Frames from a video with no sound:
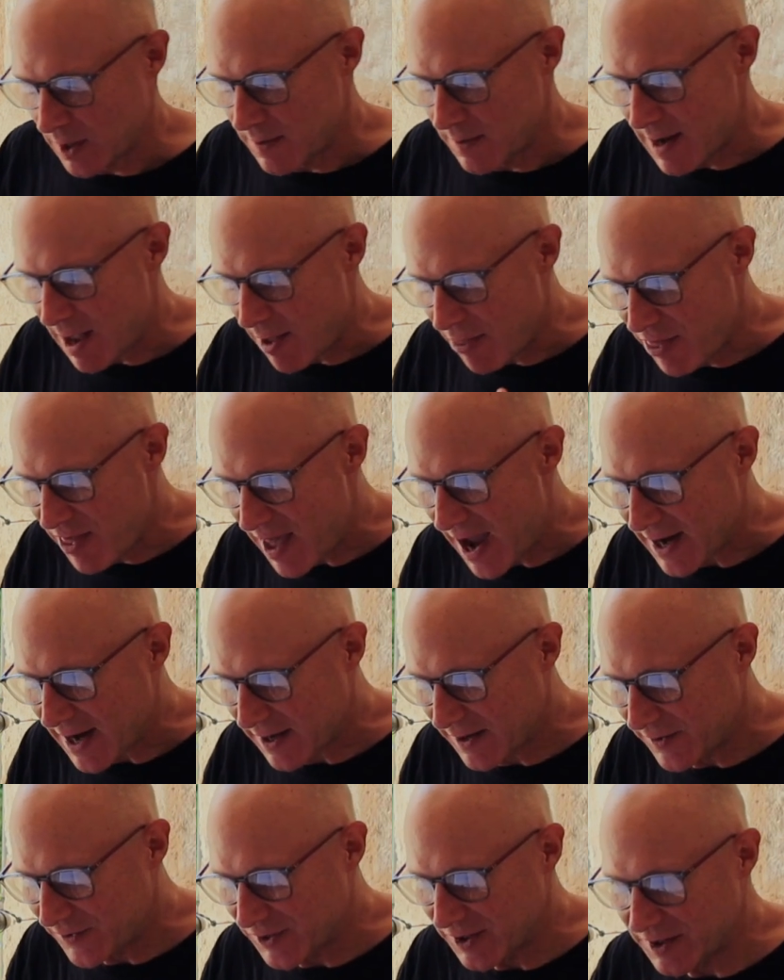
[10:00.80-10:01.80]
Now that
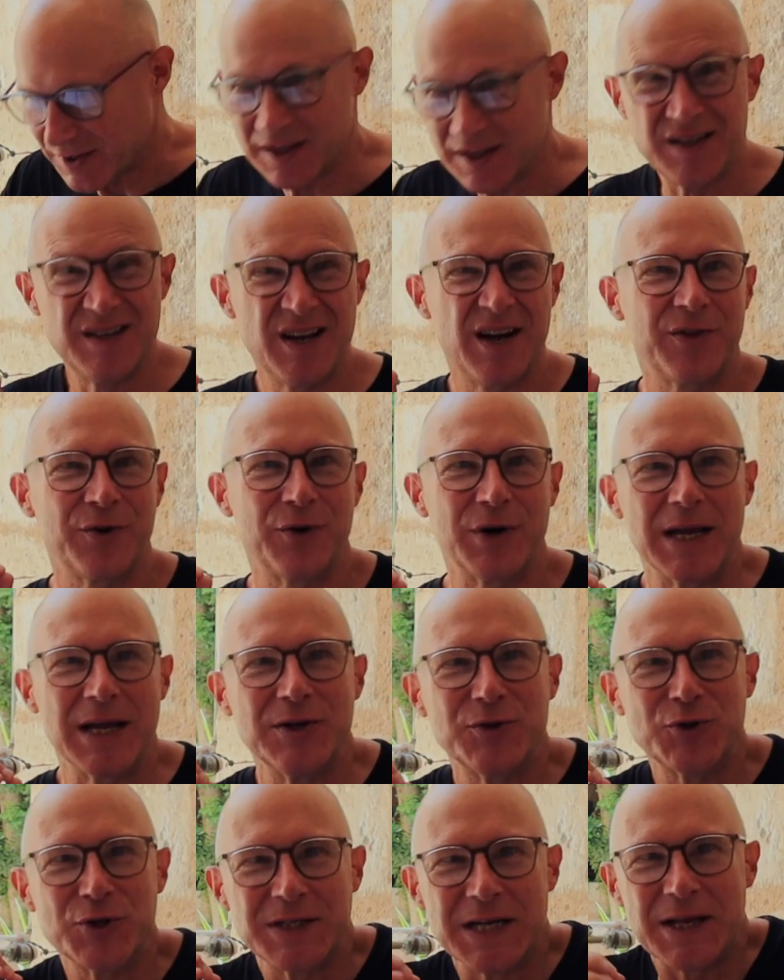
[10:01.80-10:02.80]
gives us another
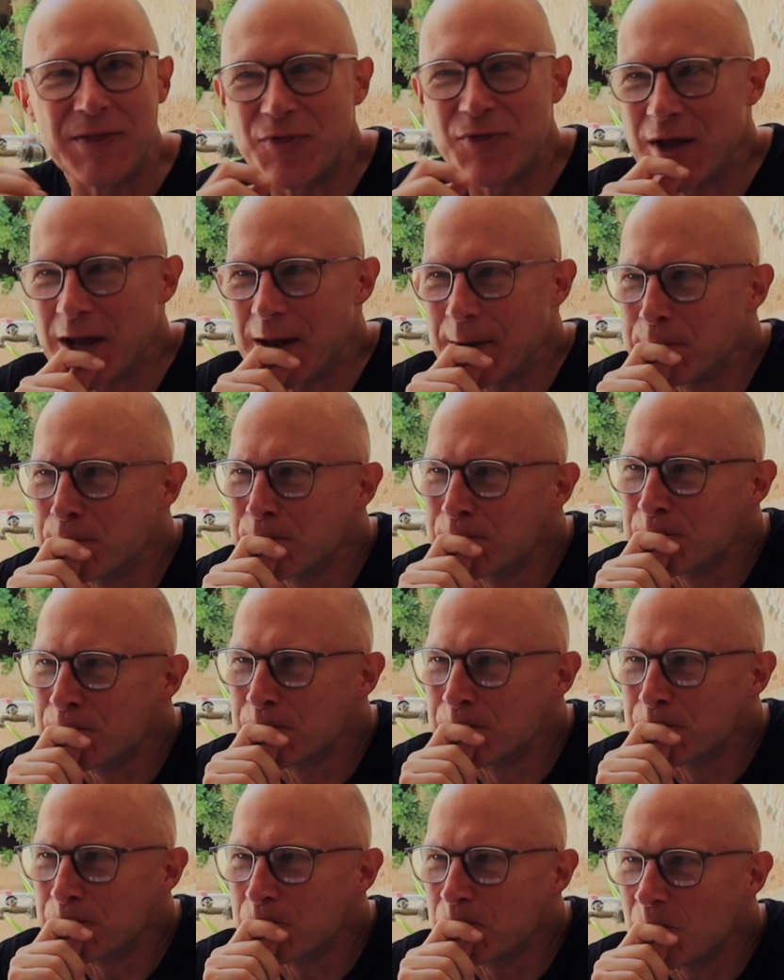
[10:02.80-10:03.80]
interesting thing.
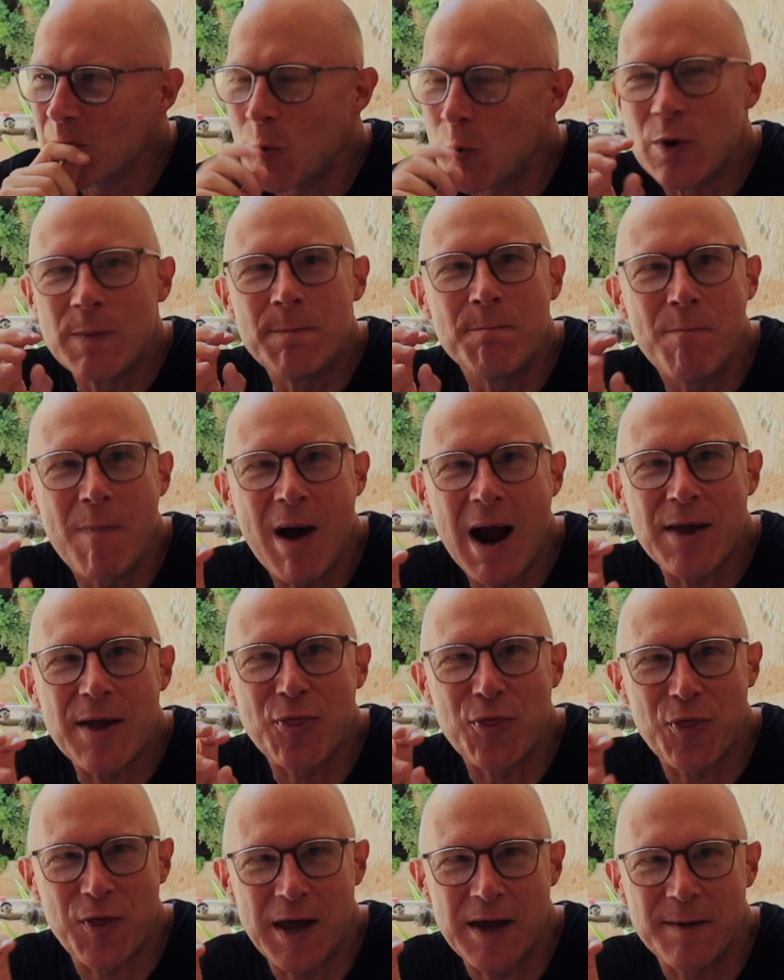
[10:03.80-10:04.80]
We might
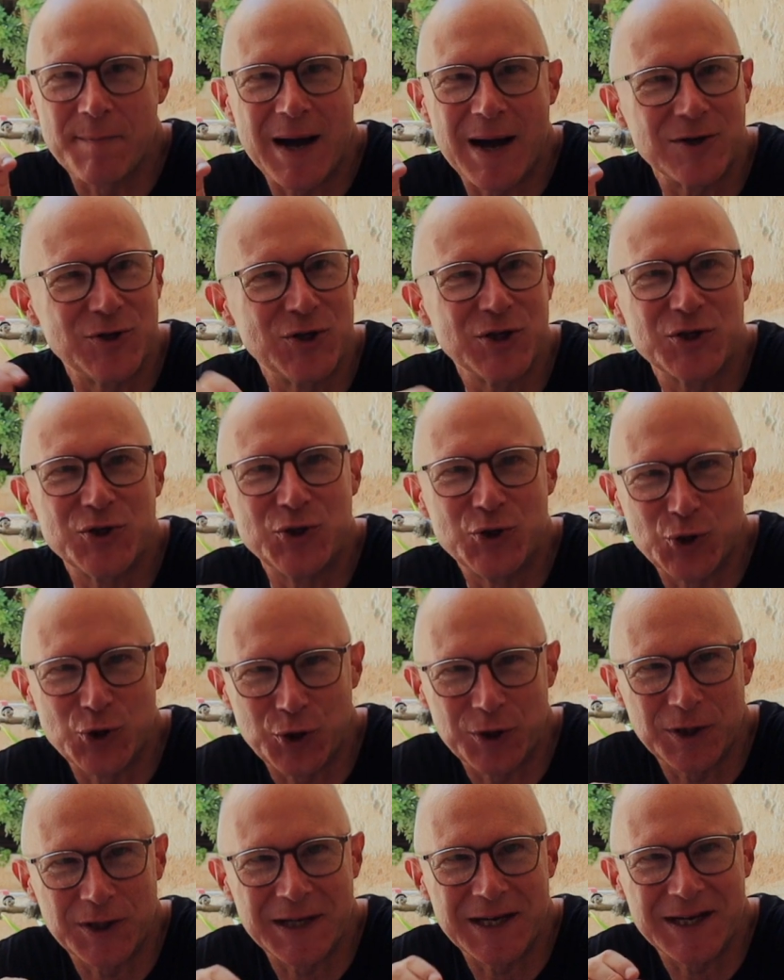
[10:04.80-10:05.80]
think about just
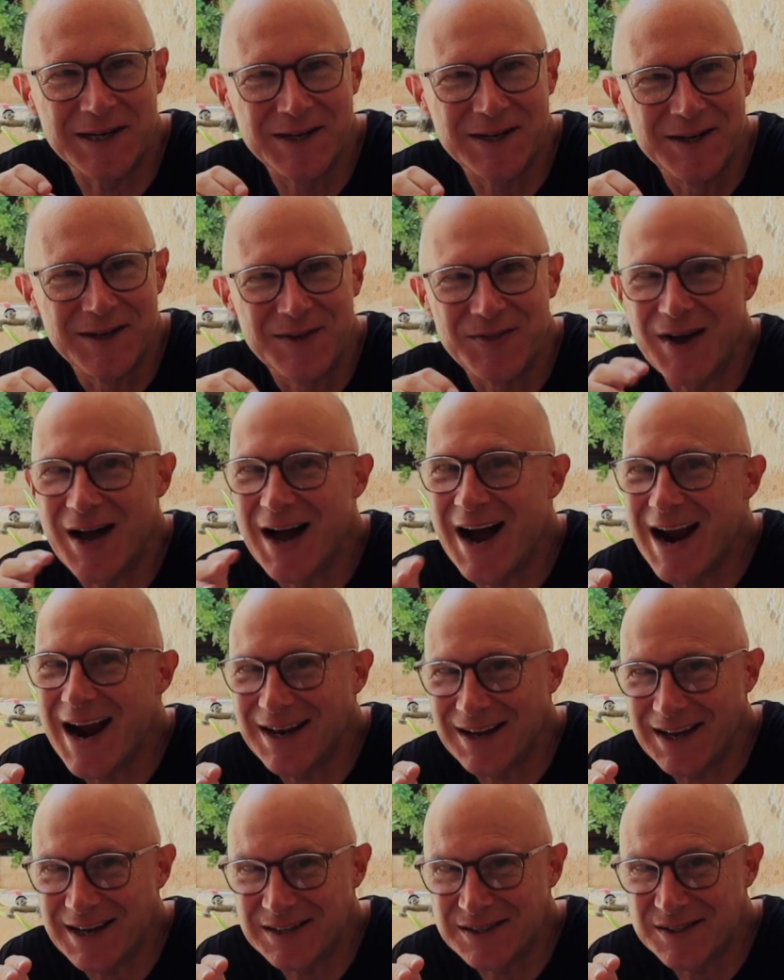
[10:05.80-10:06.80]
journaling the
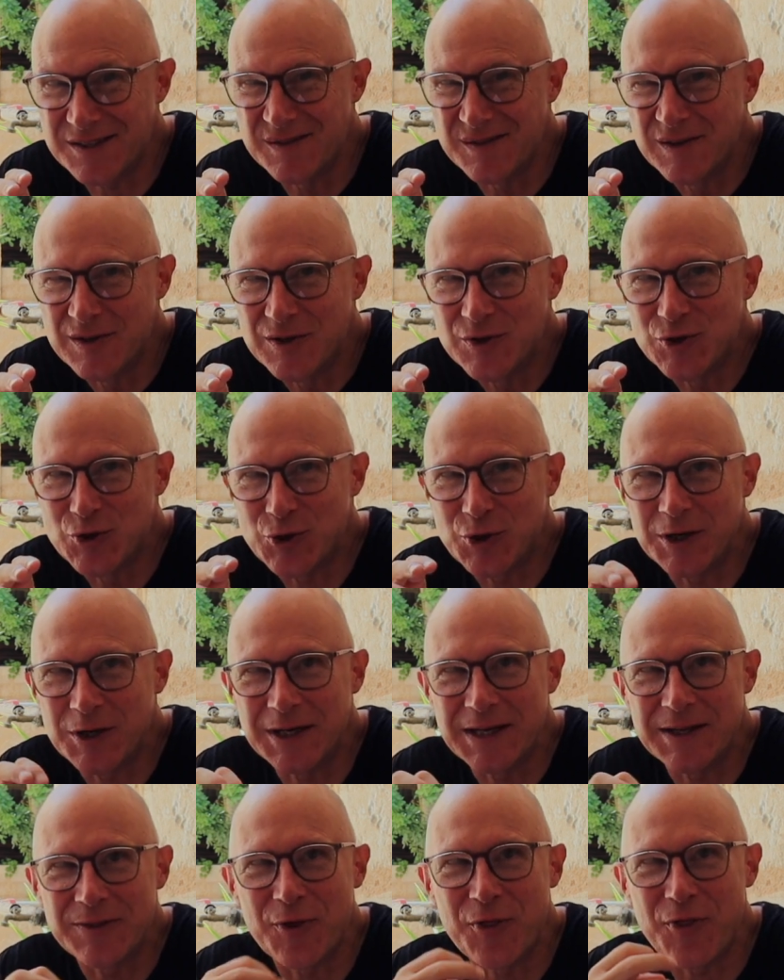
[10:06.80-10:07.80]
highlights,
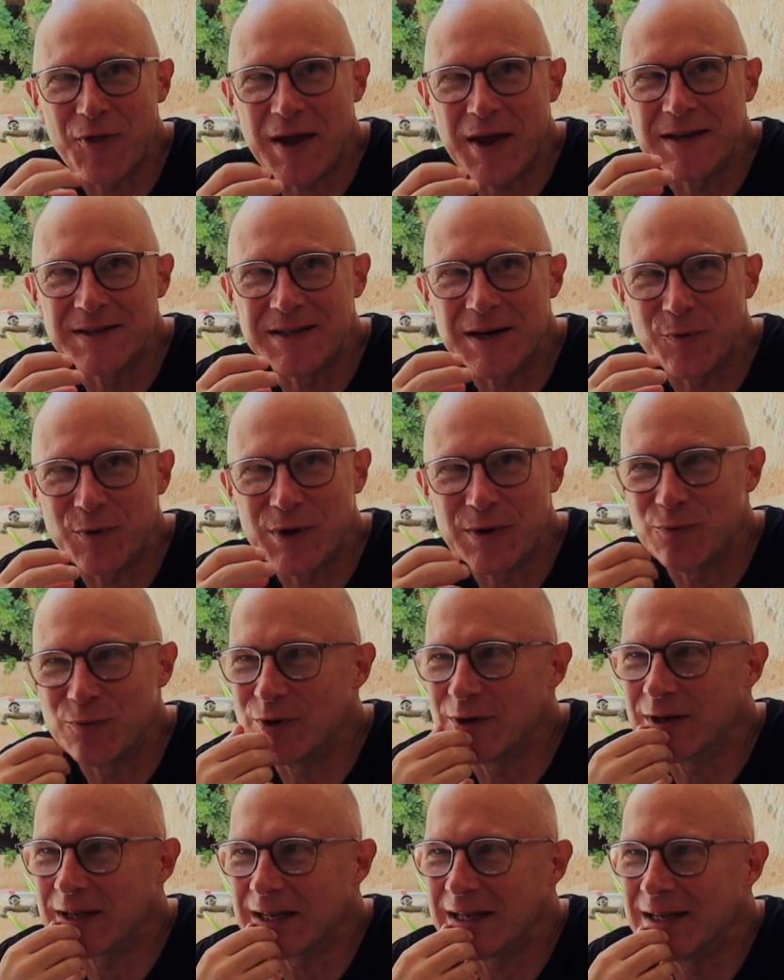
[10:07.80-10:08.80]
journaling the things that
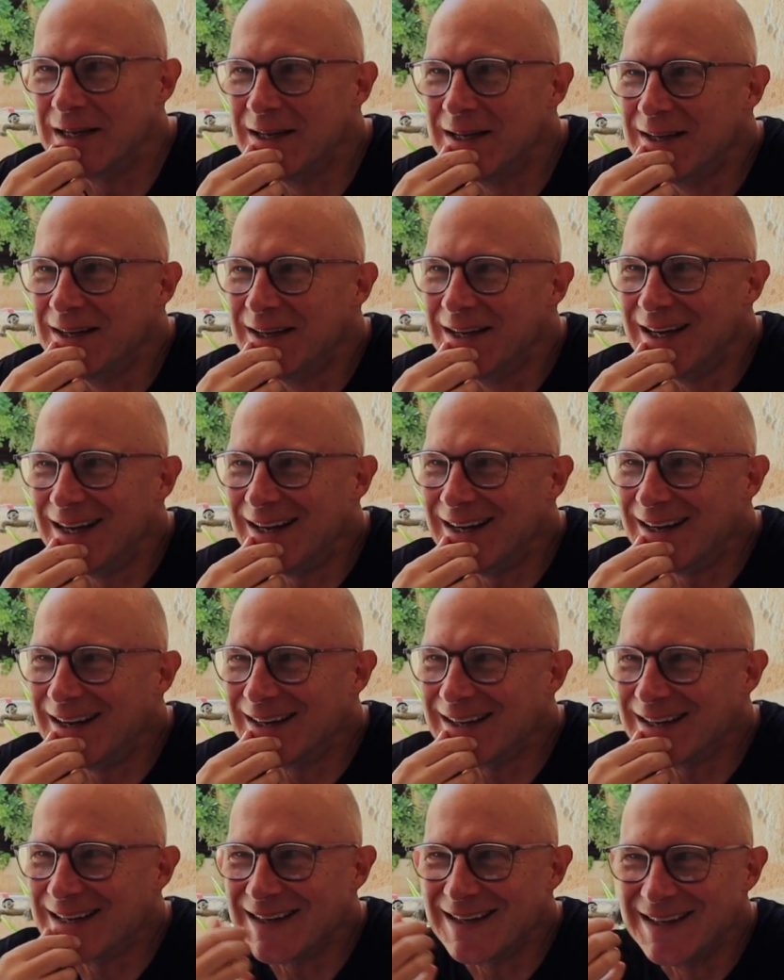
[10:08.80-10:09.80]

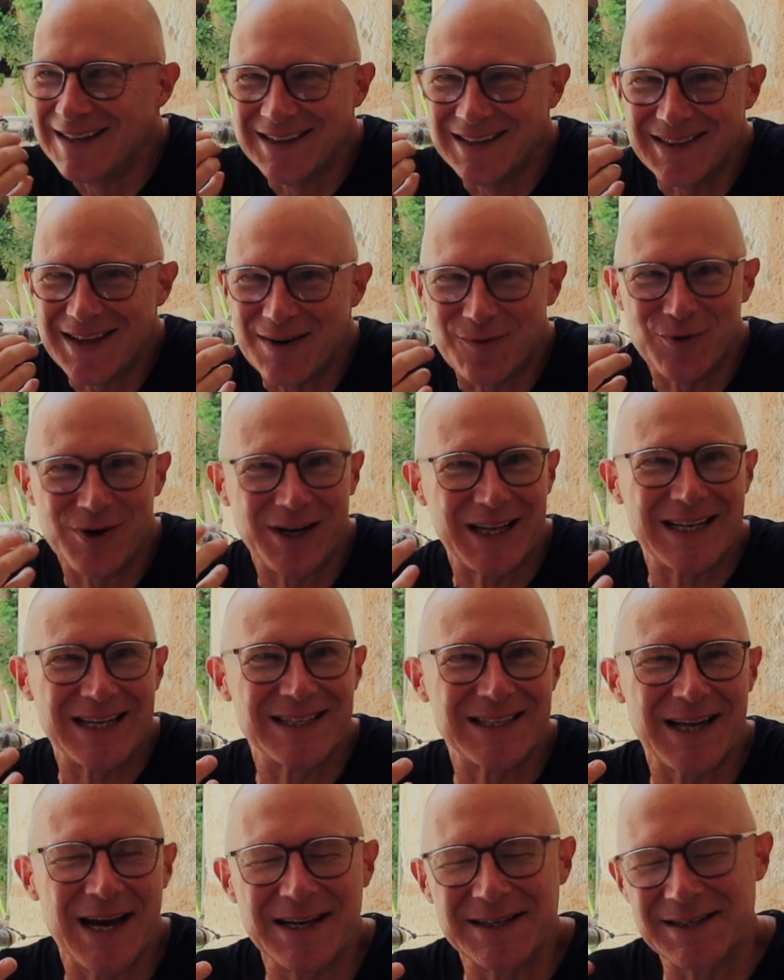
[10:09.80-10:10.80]
that really
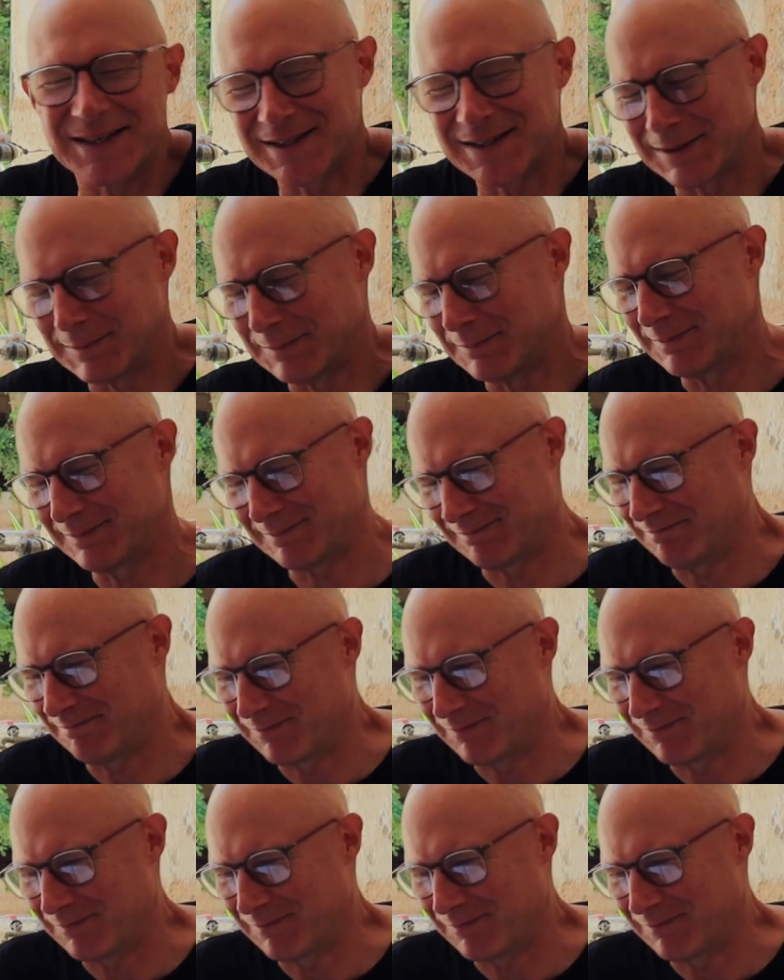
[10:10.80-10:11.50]
excite us, and